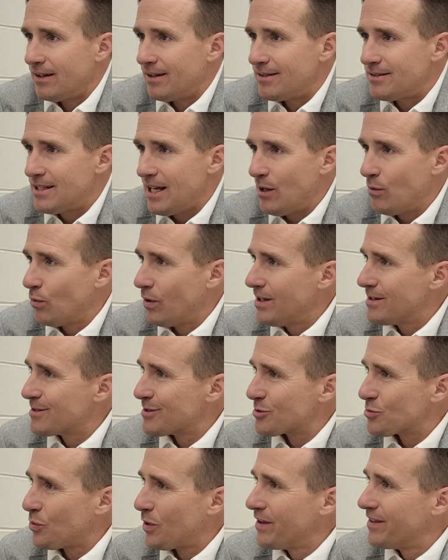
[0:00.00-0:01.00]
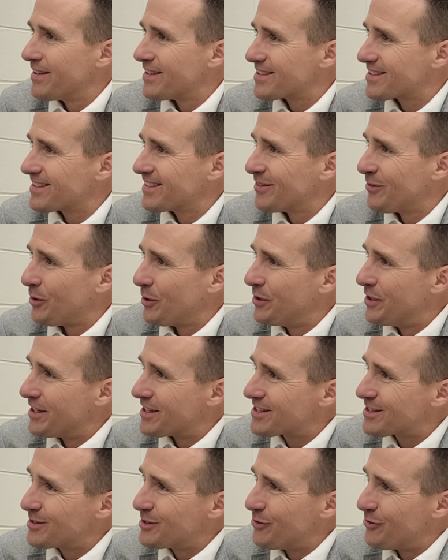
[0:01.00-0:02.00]
10 wins has won
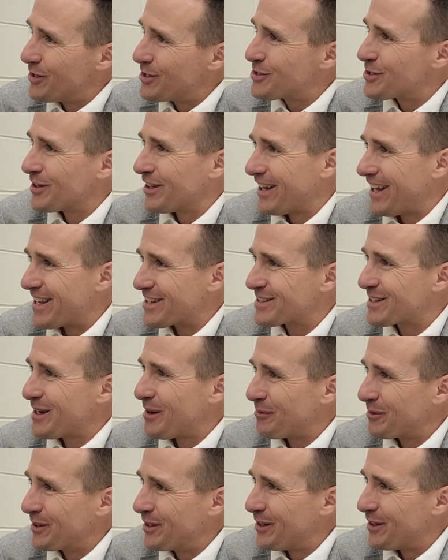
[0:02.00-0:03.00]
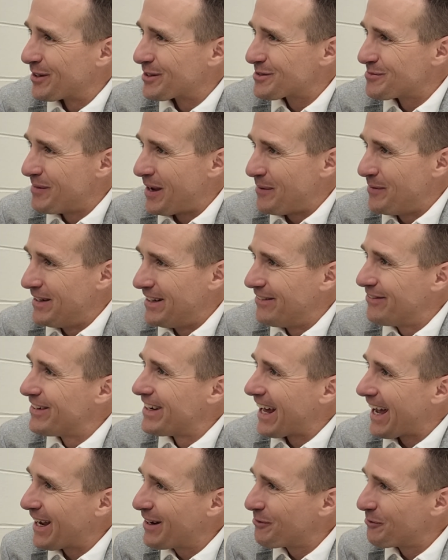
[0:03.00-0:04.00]
this division the last couple of years, maybe even
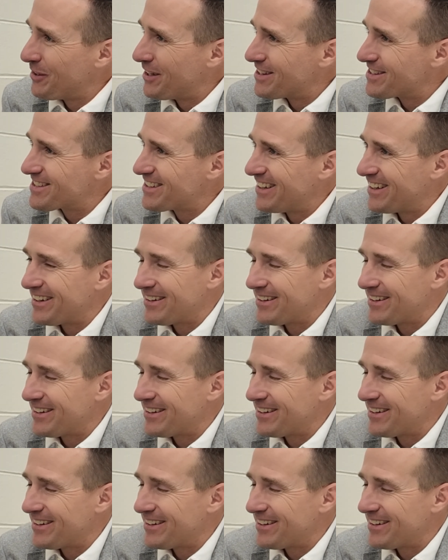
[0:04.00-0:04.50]
9 wins.